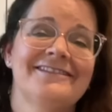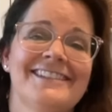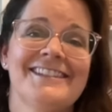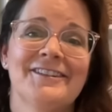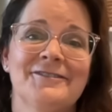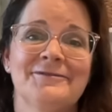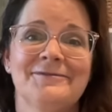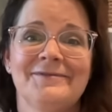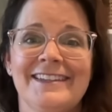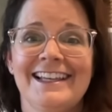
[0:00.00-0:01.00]
So
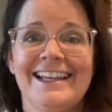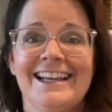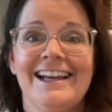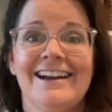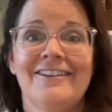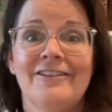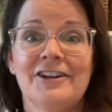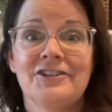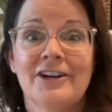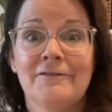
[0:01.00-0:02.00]

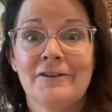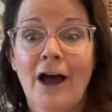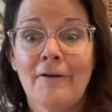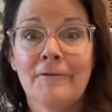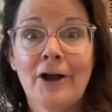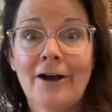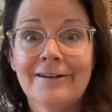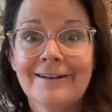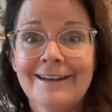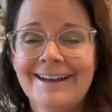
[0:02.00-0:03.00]
Roger, I've not
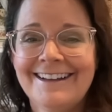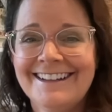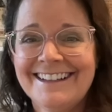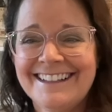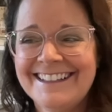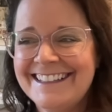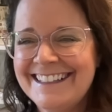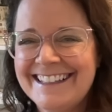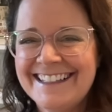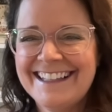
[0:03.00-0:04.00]
forgotten.
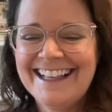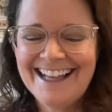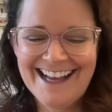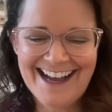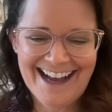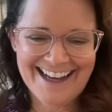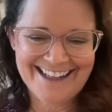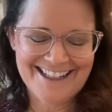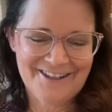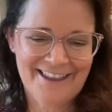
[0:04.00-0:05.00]
I'm going
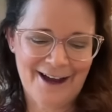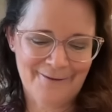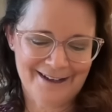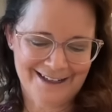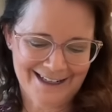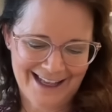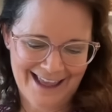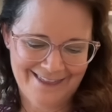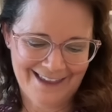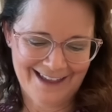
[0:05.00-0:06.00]
to do that one.
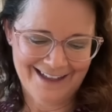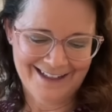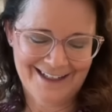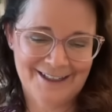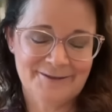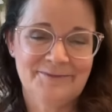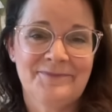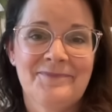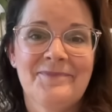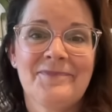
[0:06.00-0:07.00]
And then
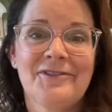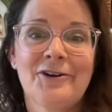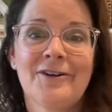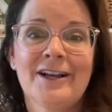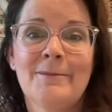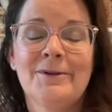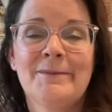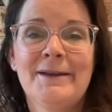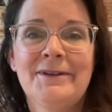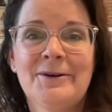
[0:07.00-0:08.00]
throw in a couple of
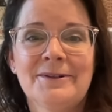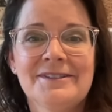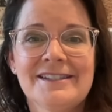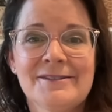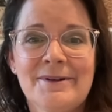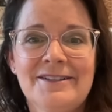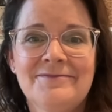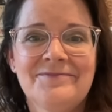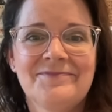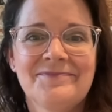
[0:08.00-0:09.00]
baby quilts as well.
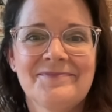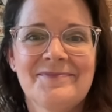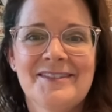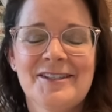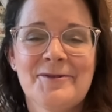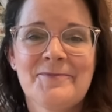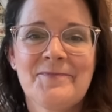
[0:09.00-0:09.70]
So